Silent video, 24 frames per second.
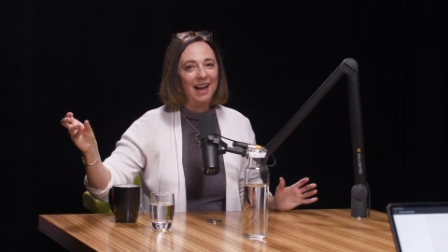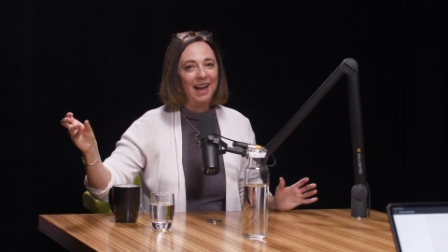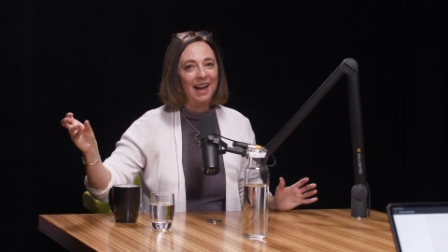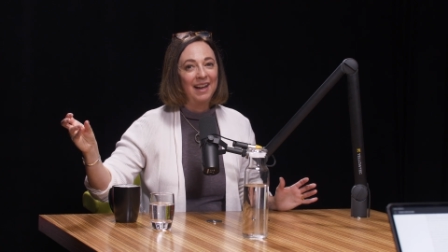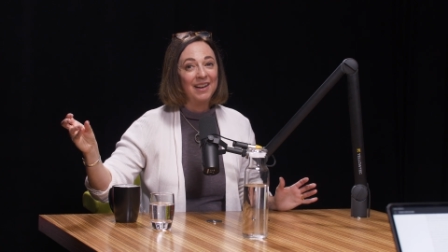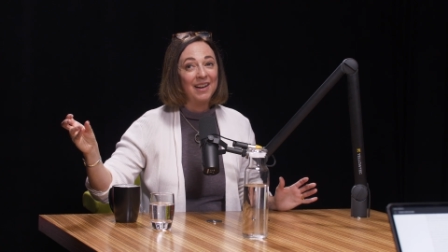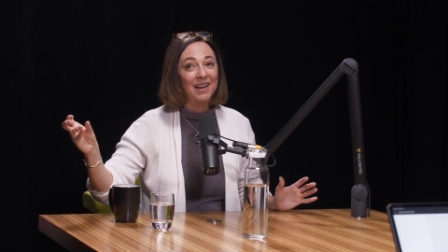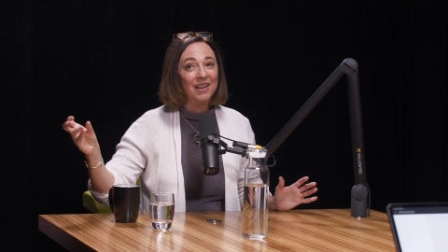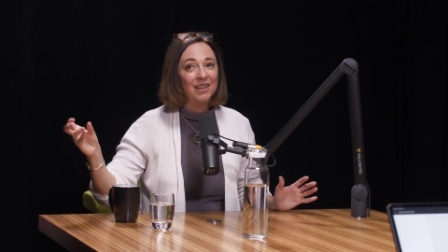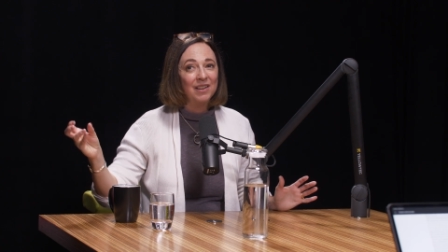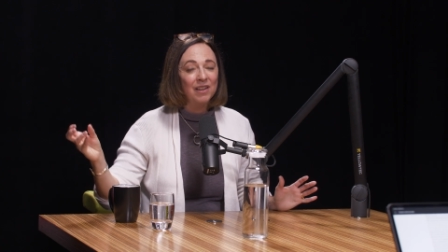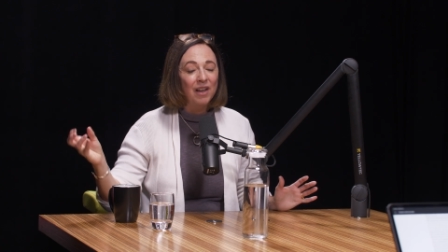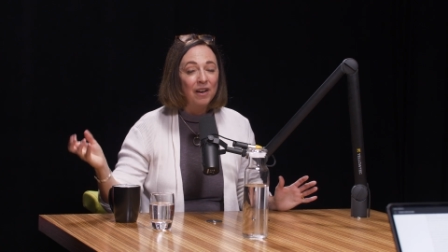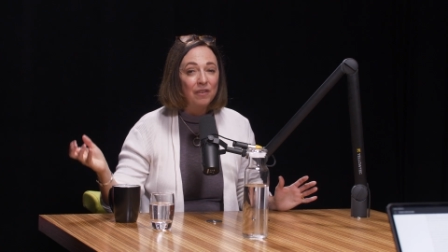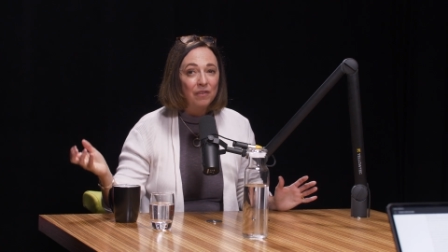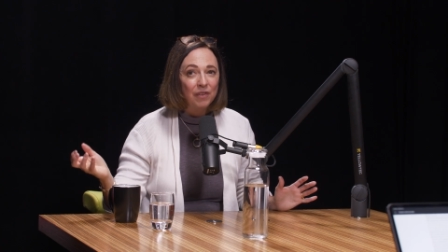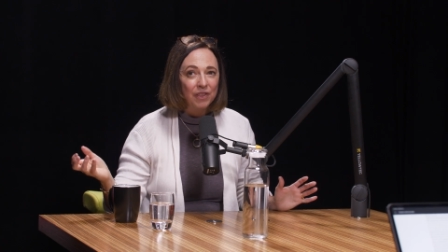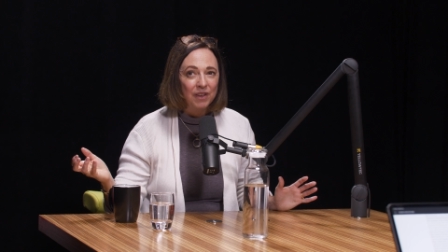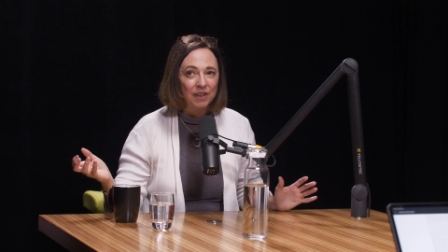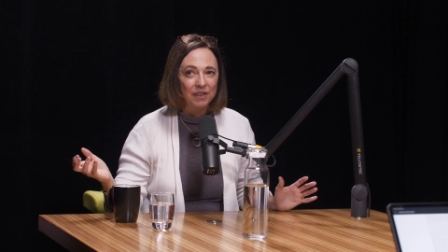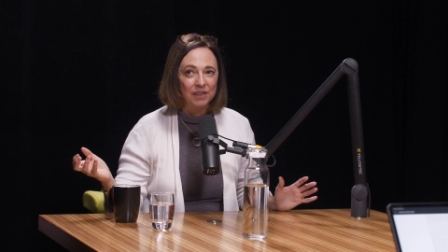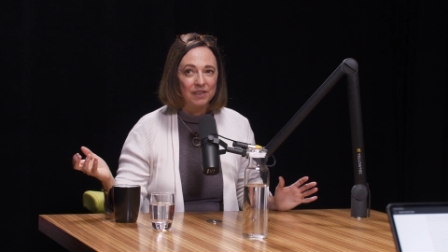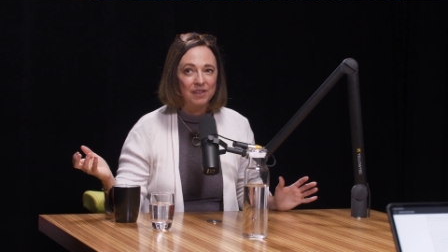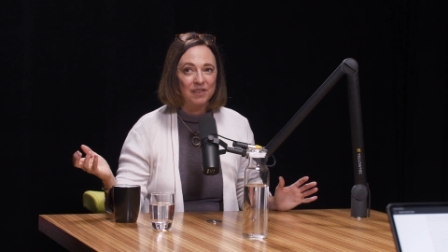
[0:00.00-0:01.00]
And I love
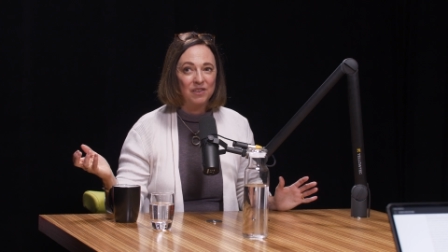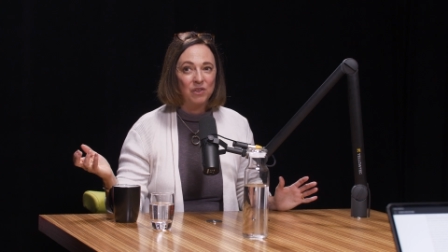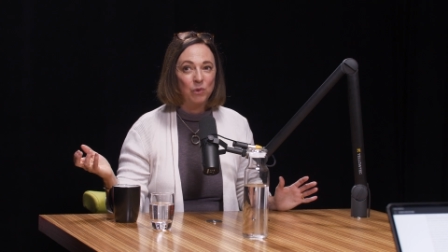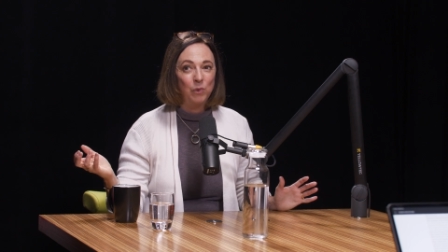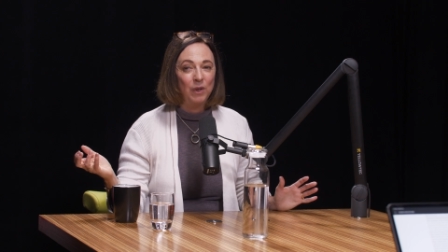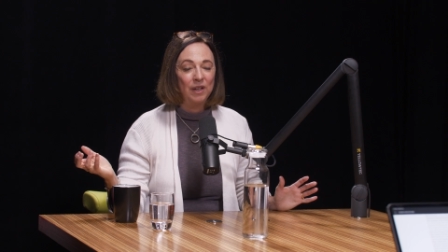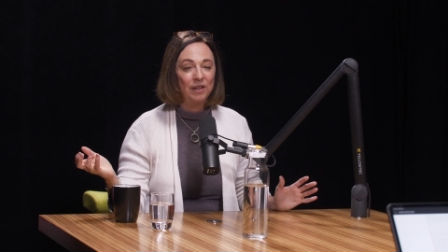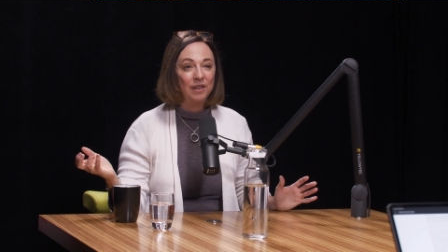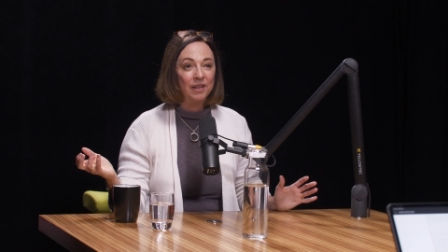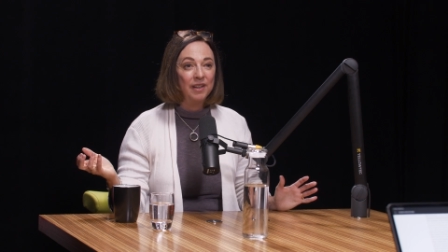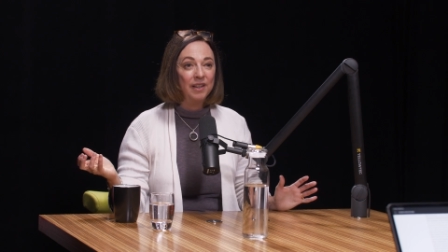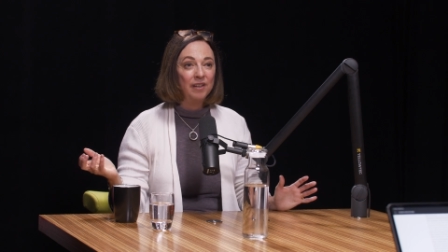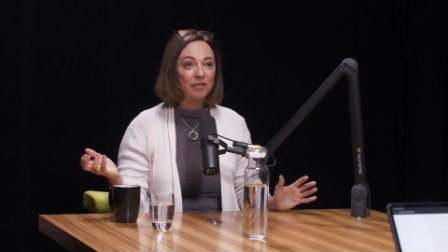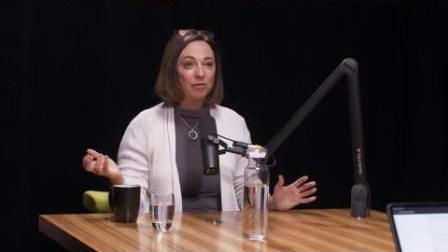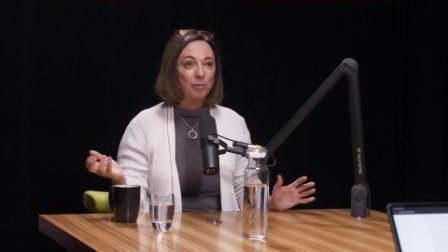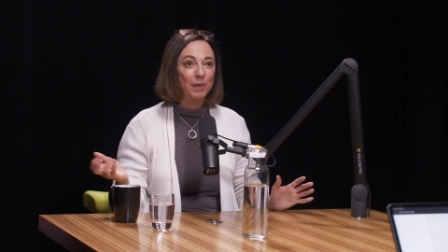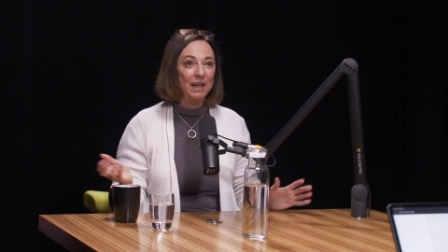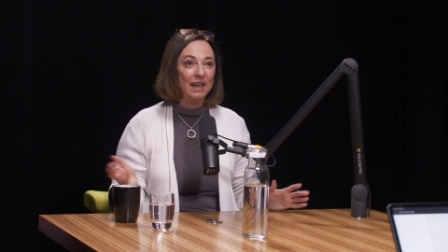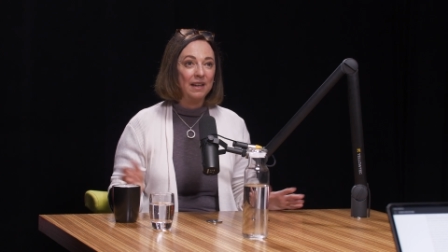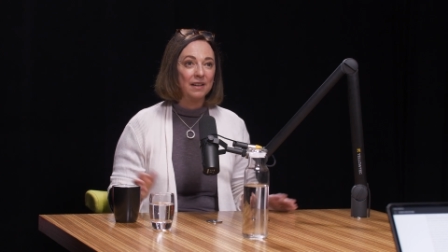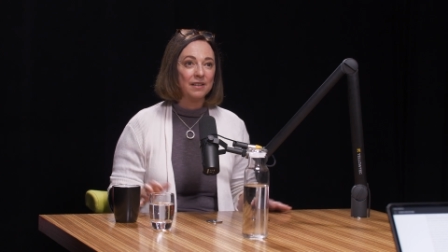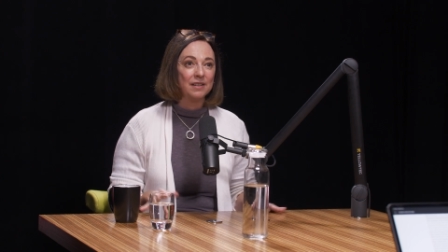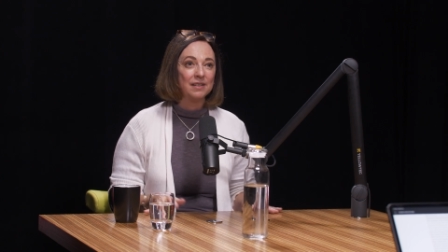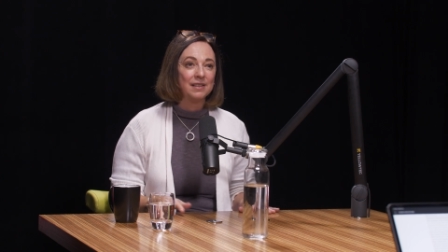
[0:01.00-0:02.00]
this as a way to live
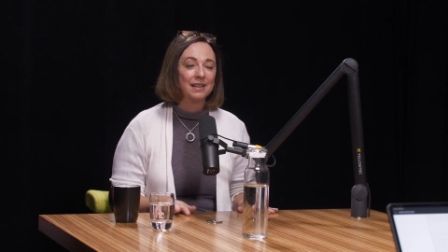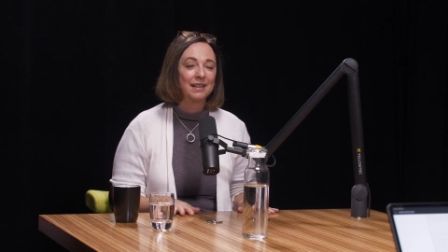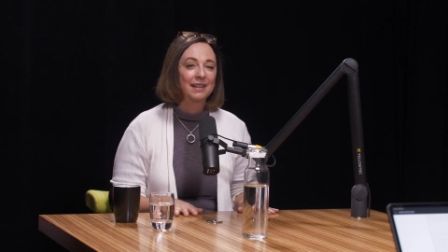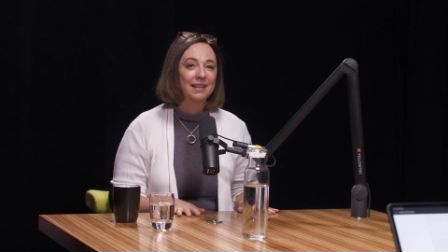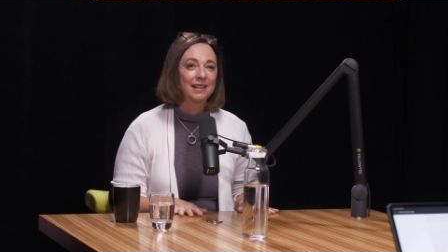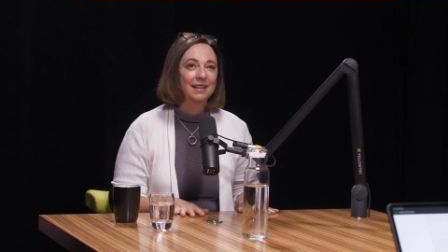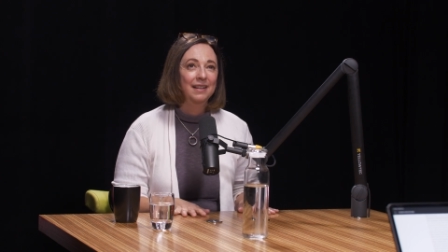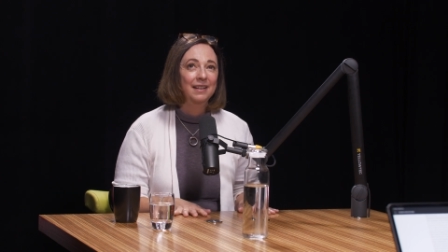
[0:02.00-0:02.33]
because